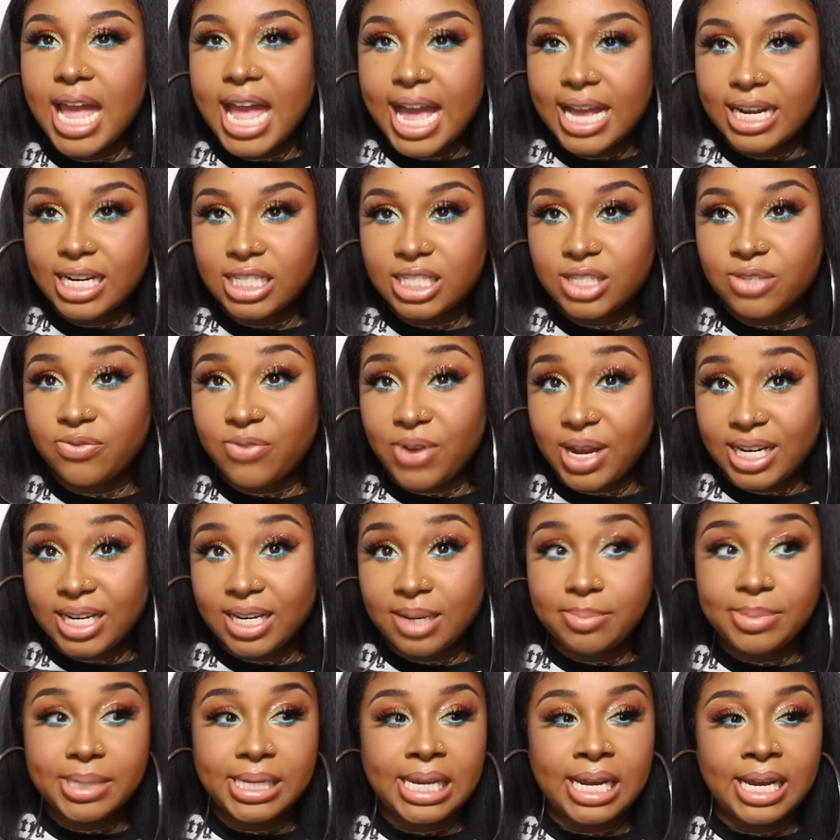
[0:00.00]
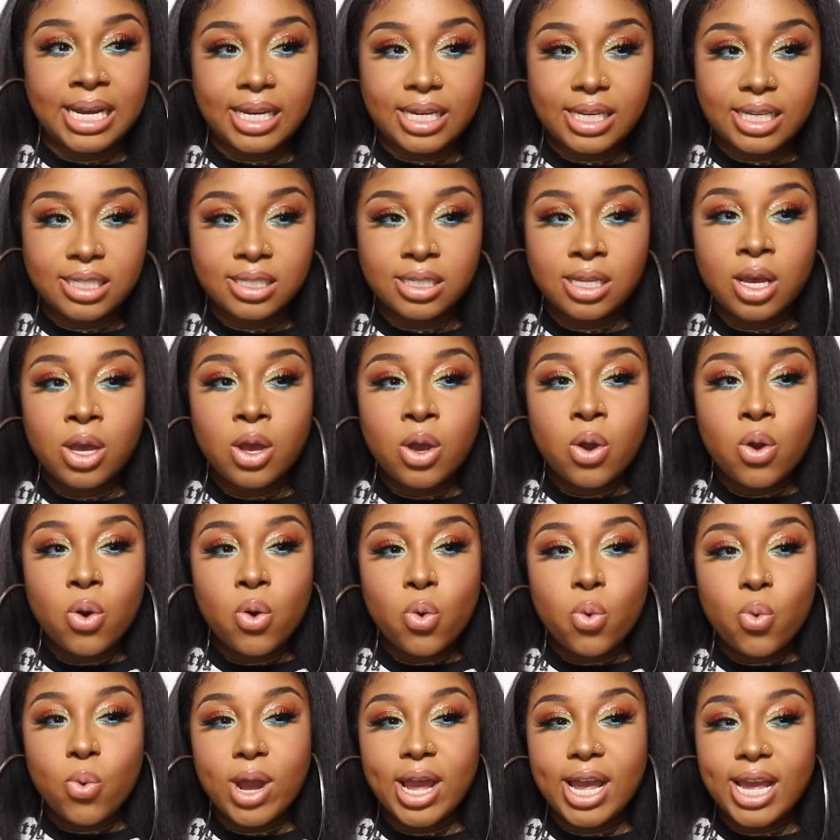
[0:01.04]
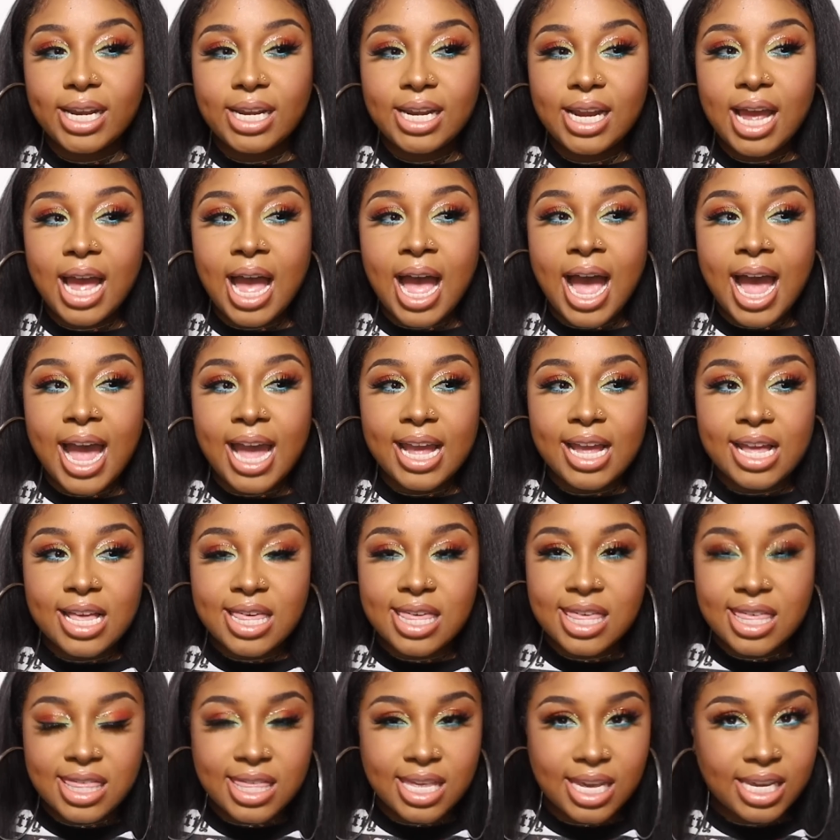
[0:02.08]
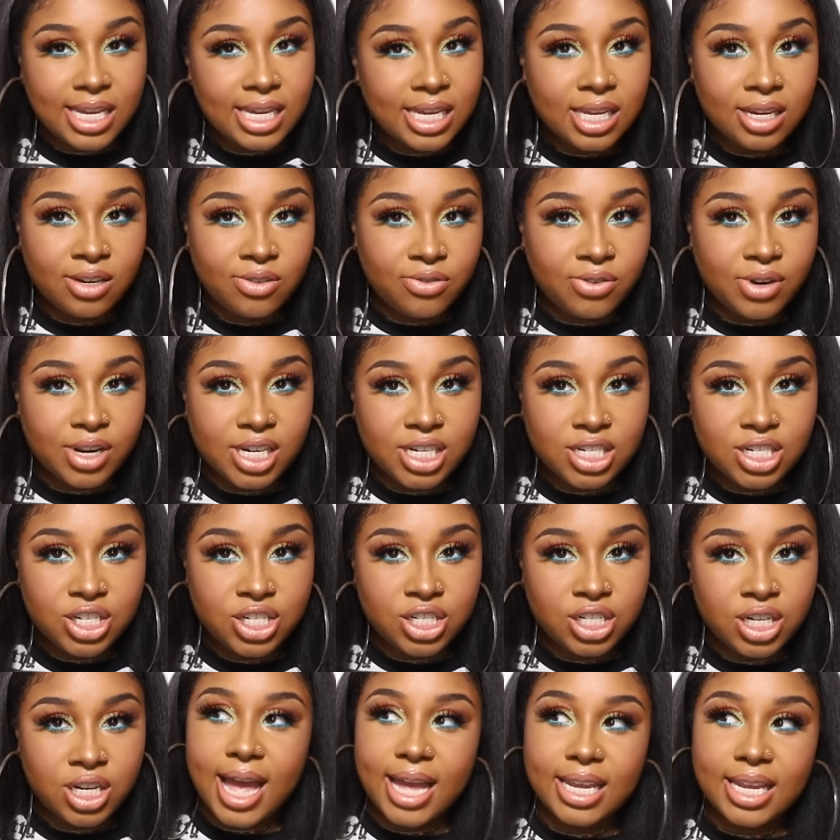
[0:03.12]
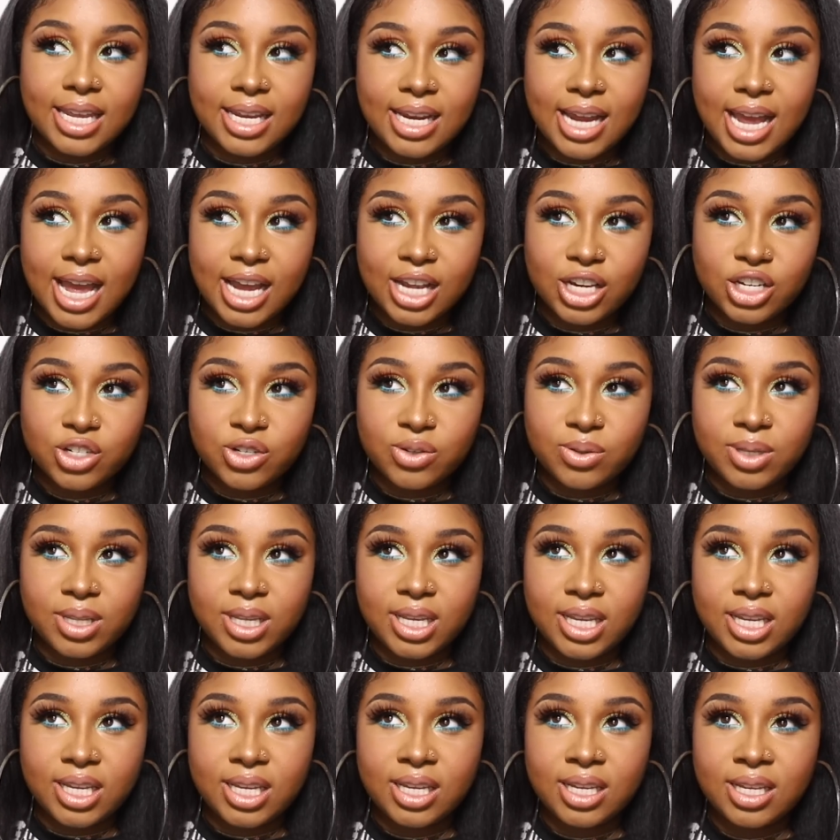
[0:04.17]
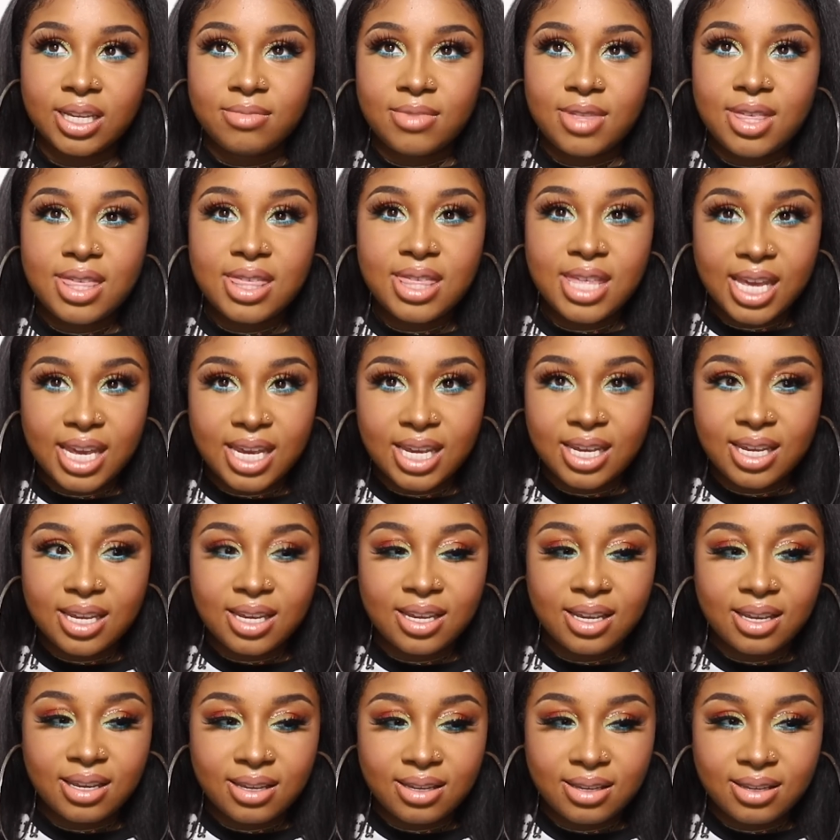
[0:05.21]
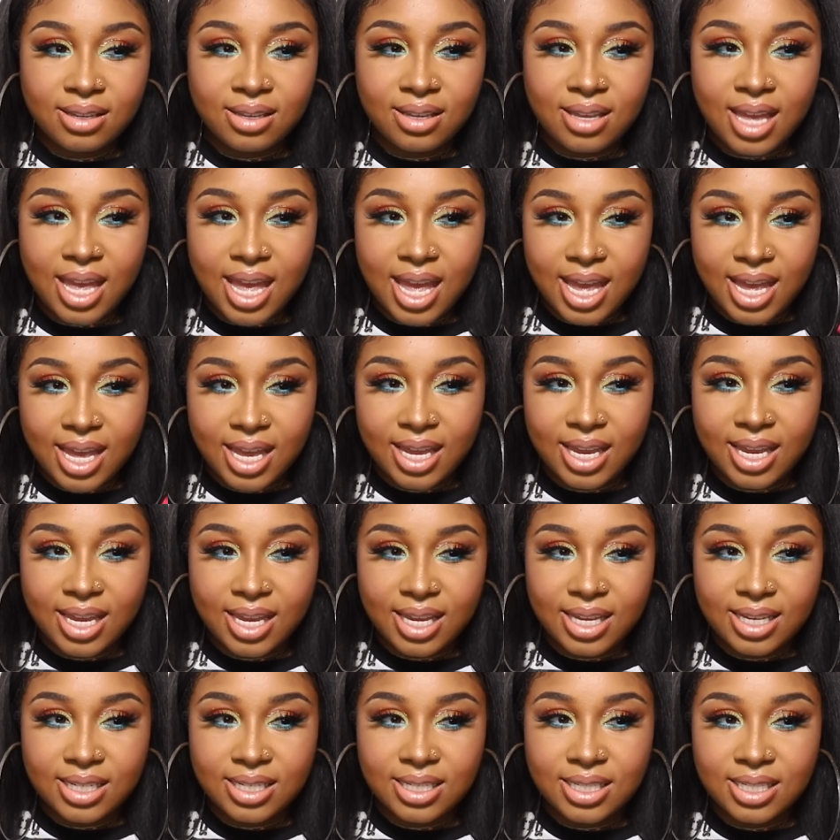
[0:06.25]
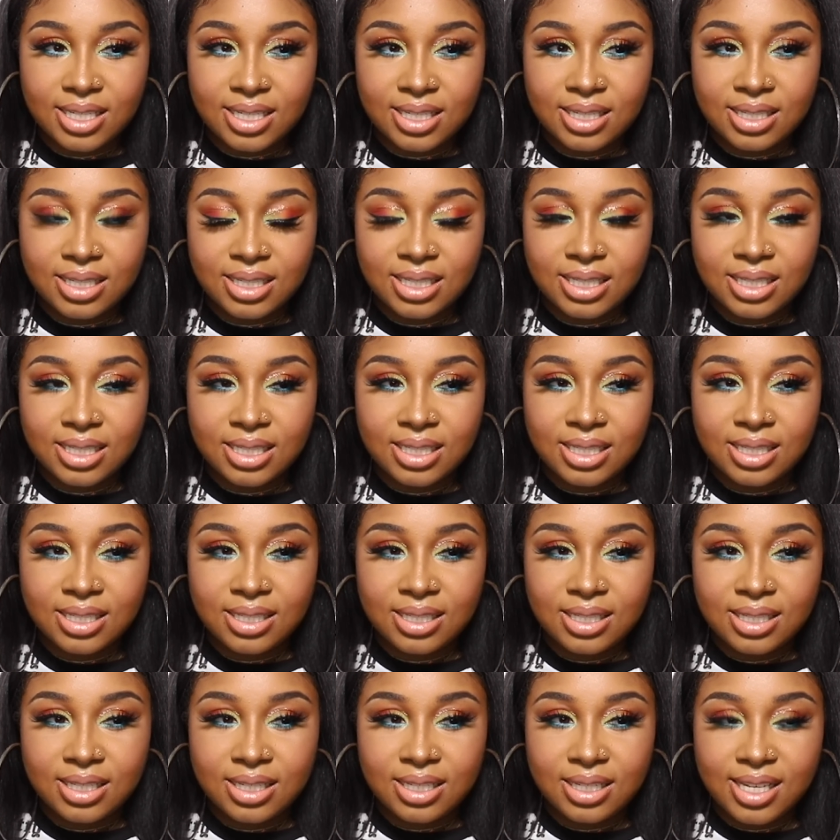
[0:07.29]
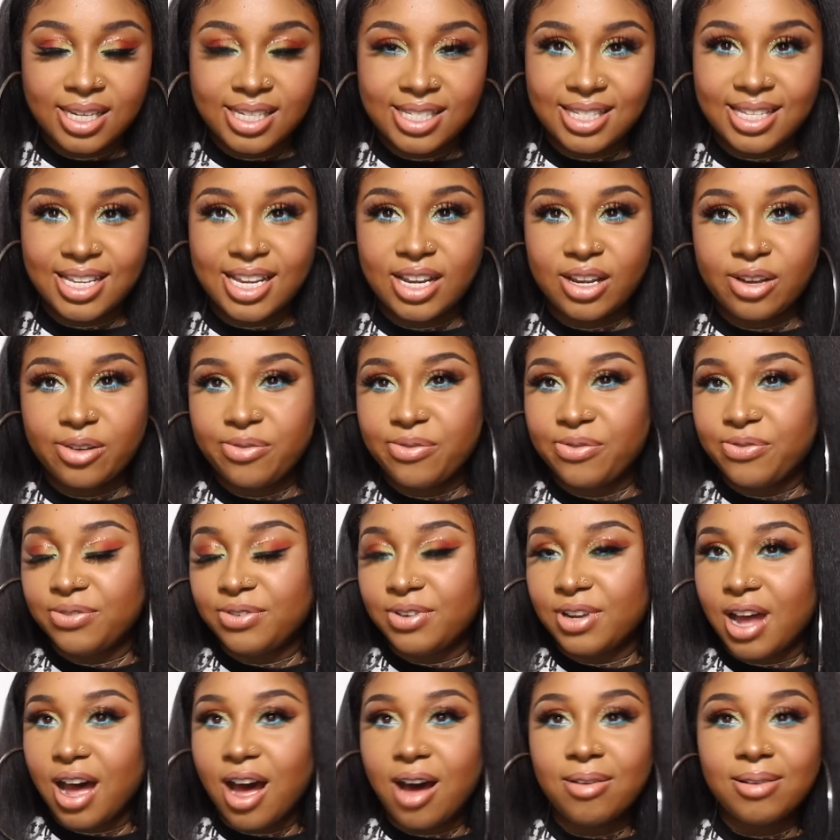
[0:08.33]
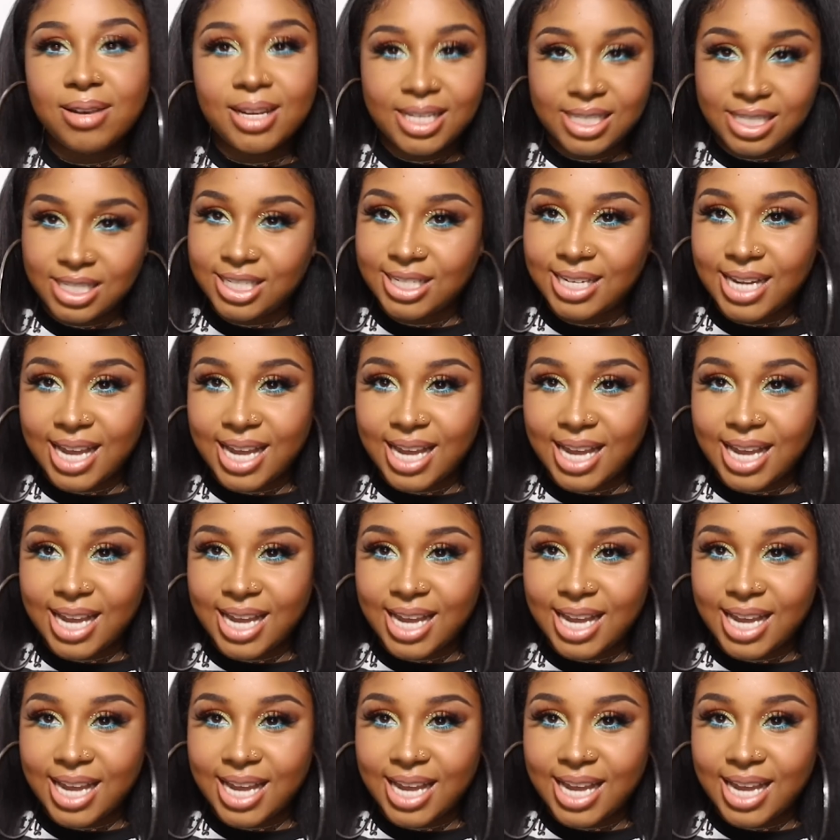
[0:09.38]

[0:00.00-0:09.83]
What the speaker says: And it's funny because when I think in French, I can actually think and it's like flawless,